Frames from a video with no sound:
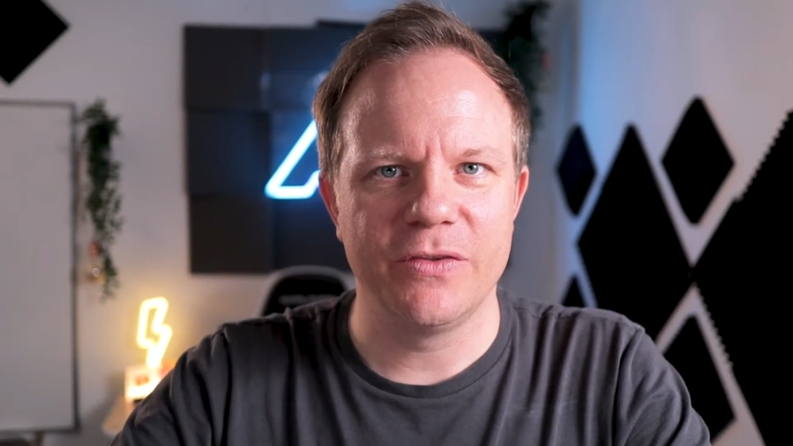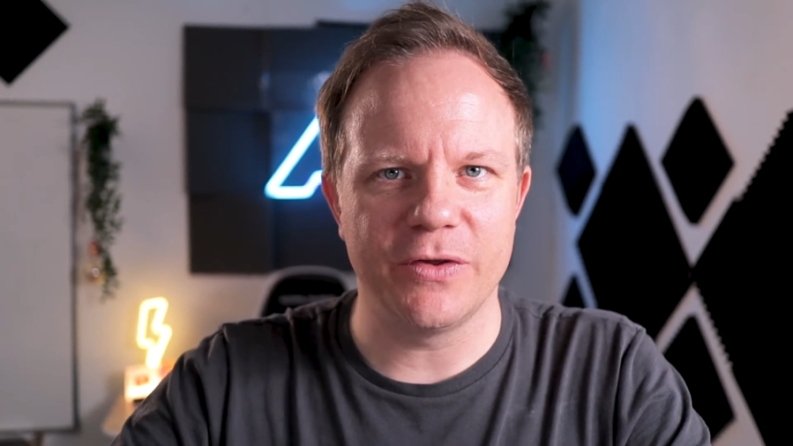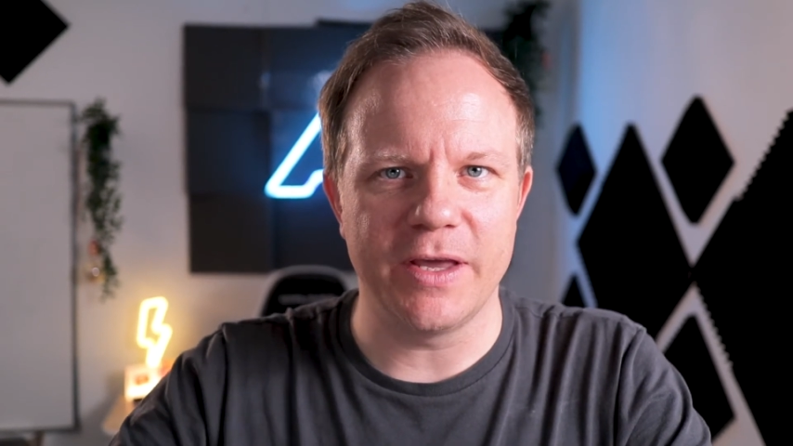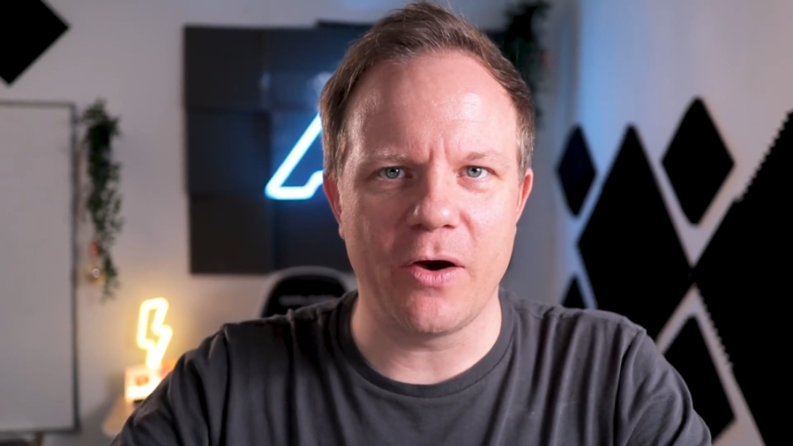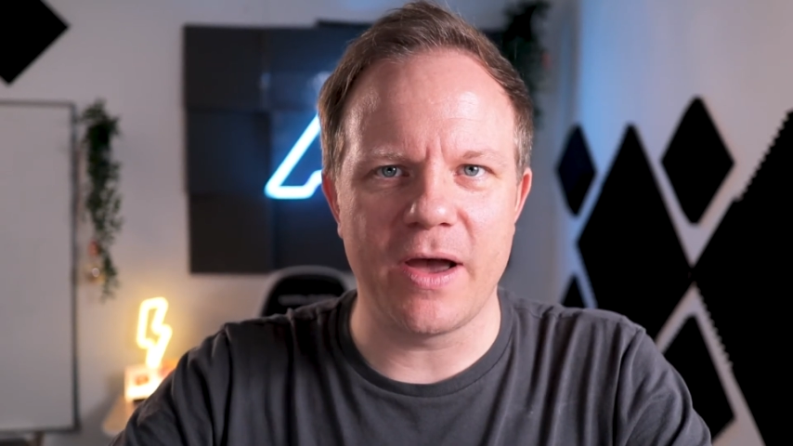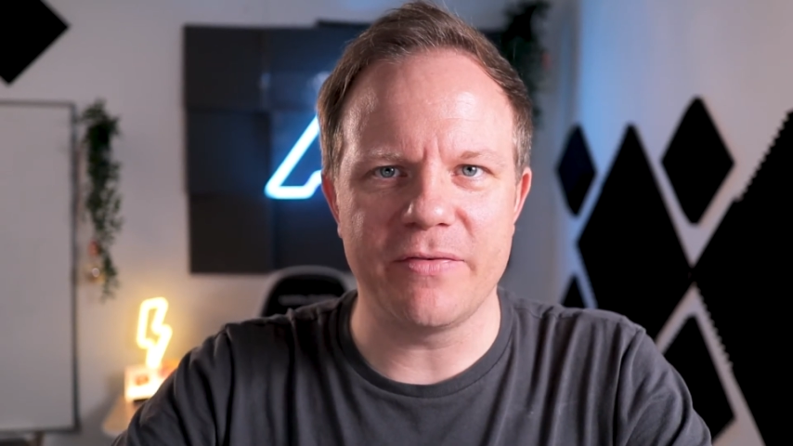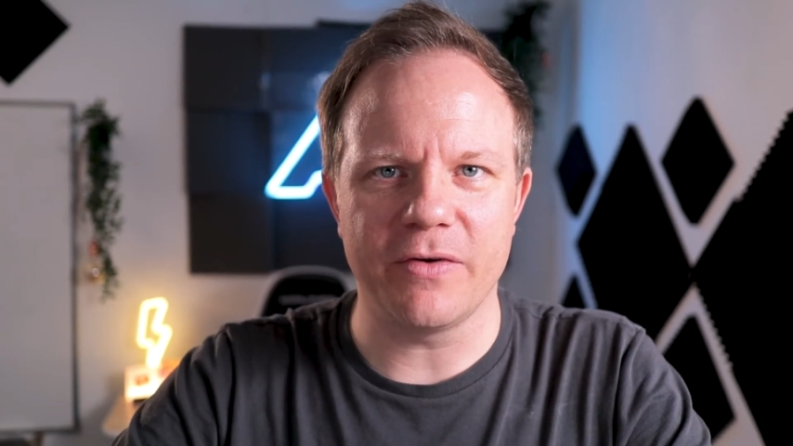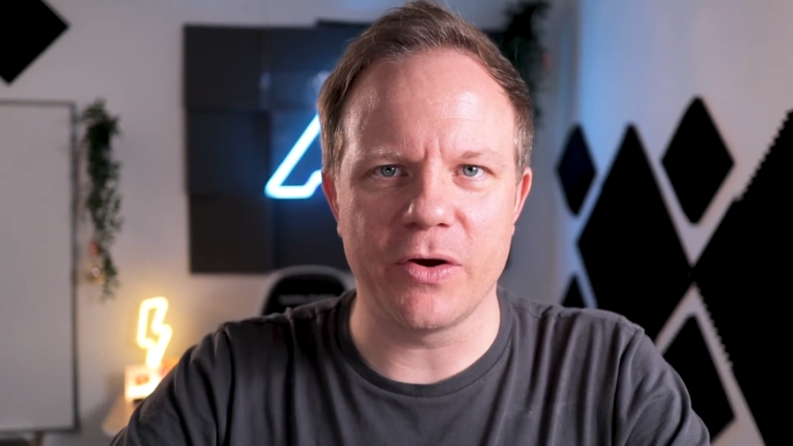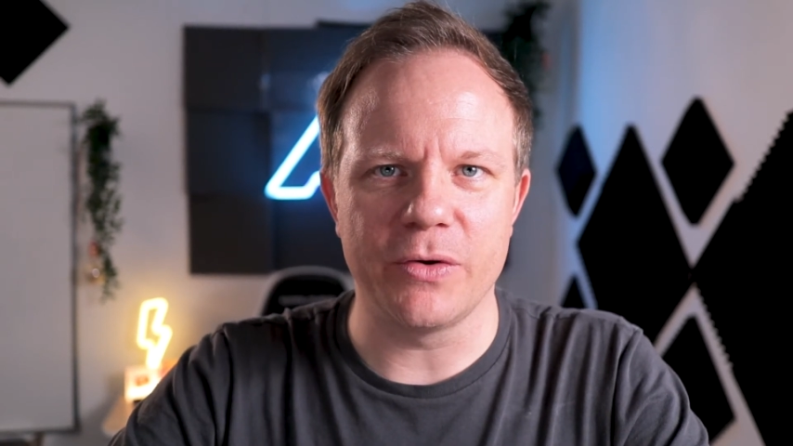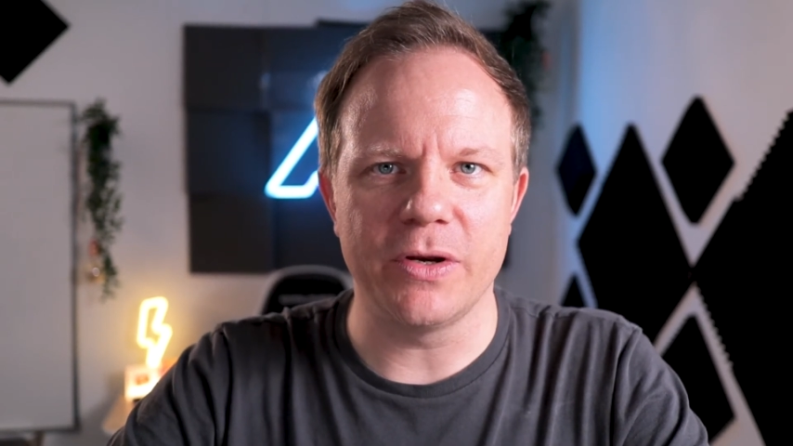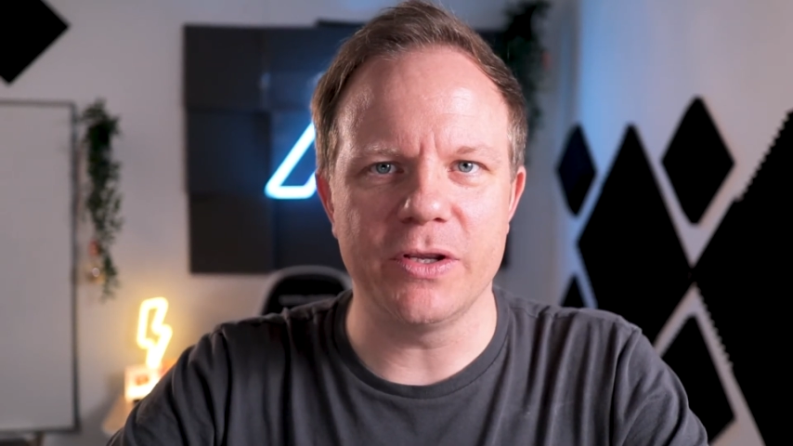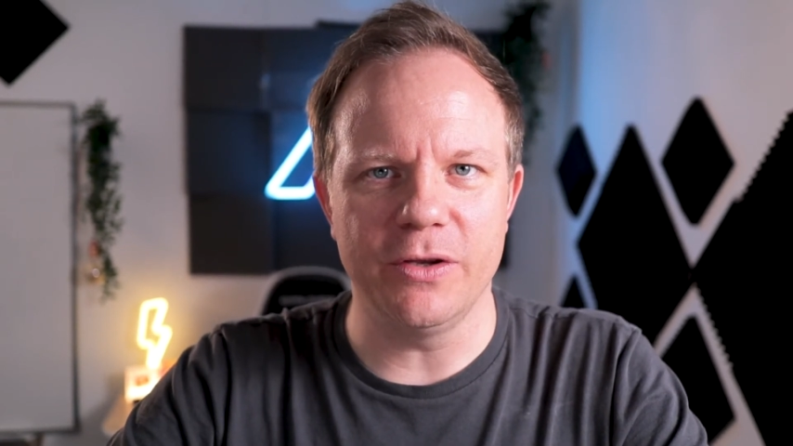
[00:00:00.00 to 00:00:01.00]
to the
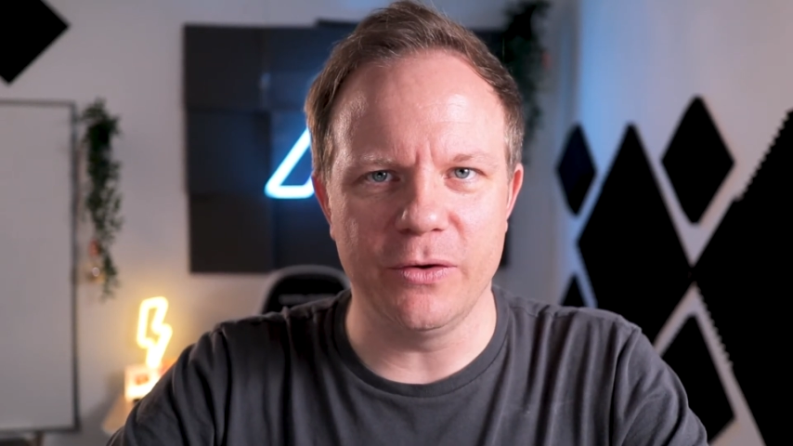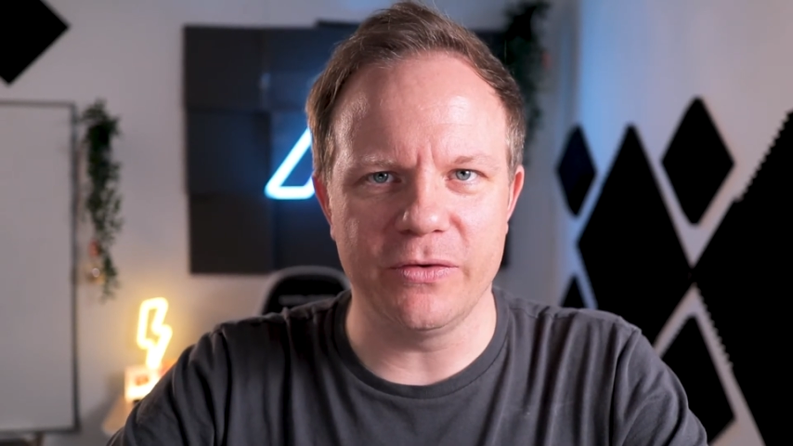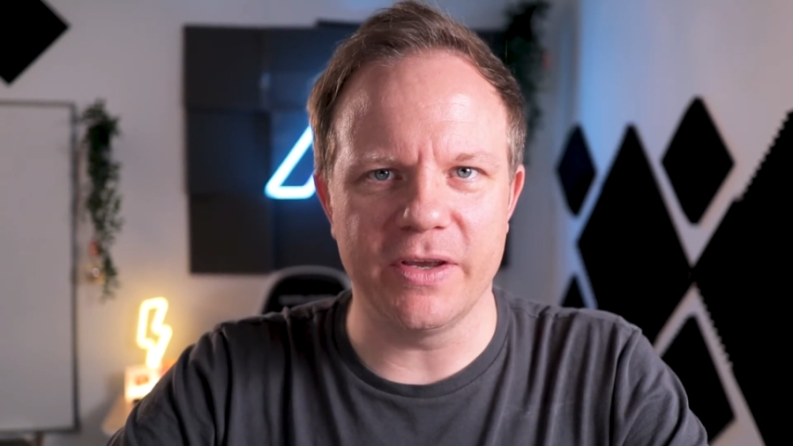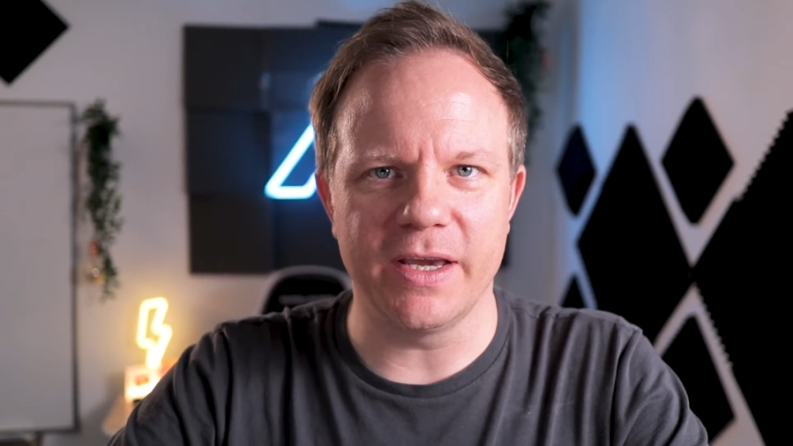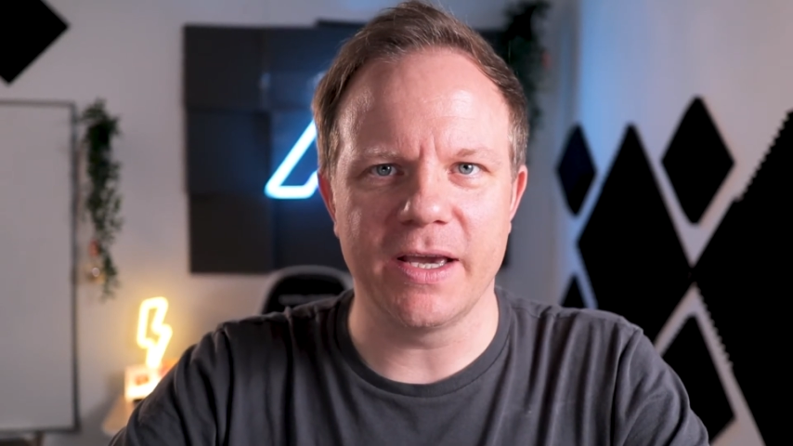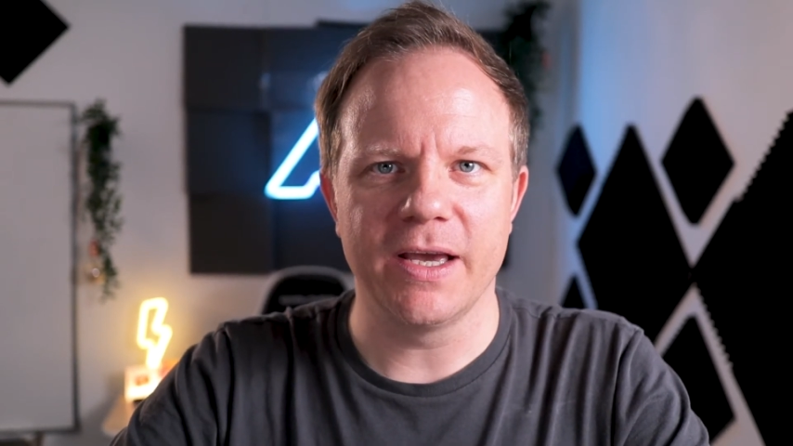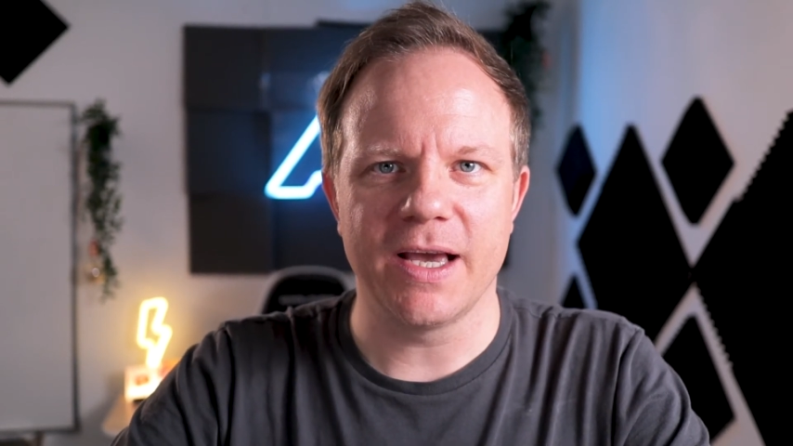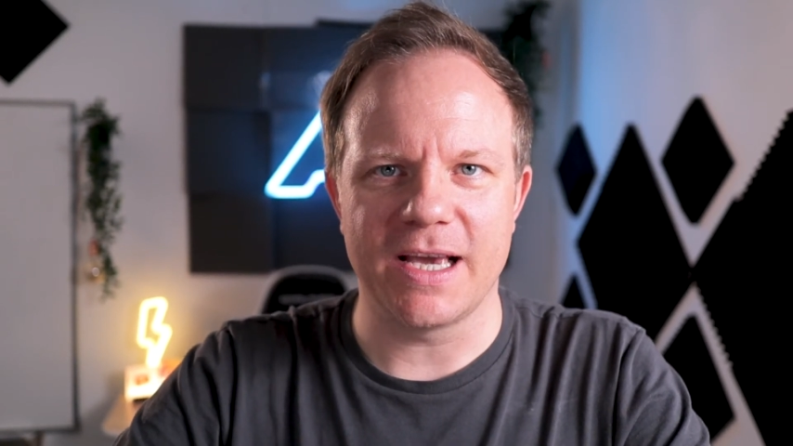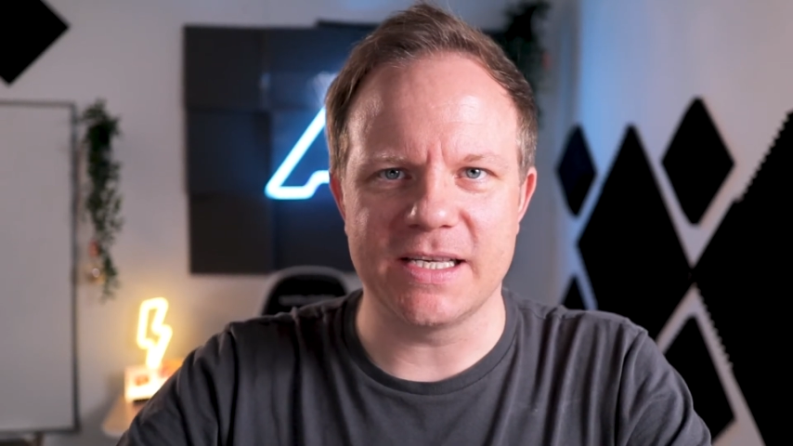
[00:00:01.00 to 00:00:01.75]
iPhone using